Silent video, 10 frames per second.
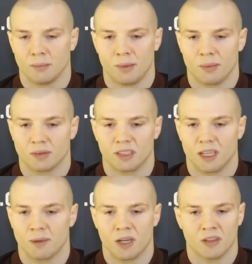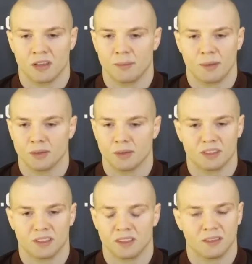people see I'm hungry. People
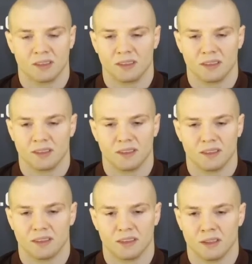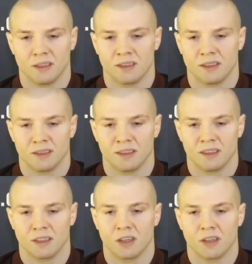see they're, you know,
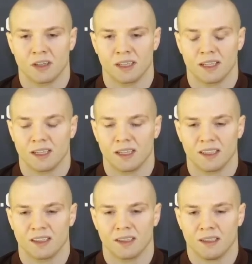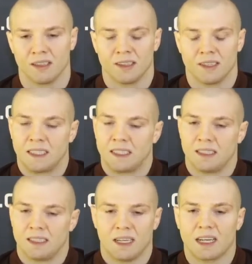they're not gonna get like
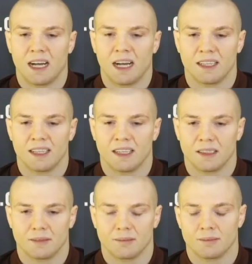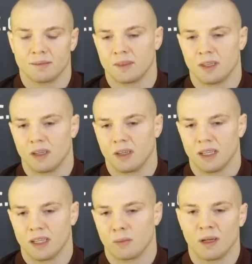a guy that. Oh,
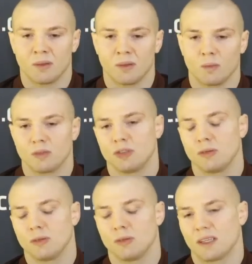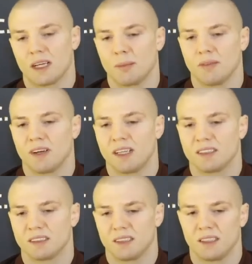like one, two, like couple
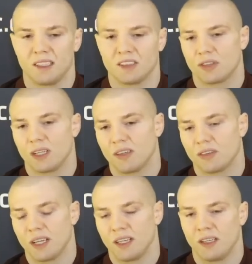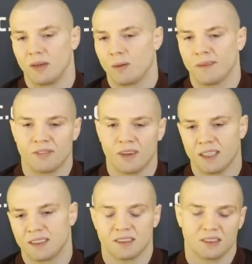fights, he's really ready. One
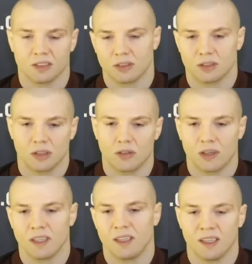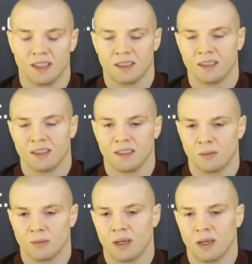fight is so ready, and
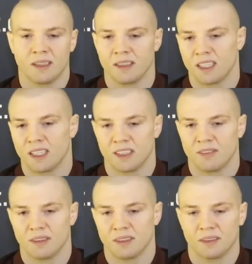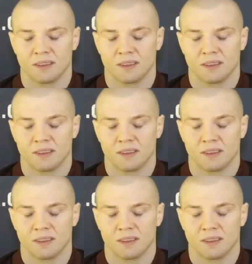one doesn't even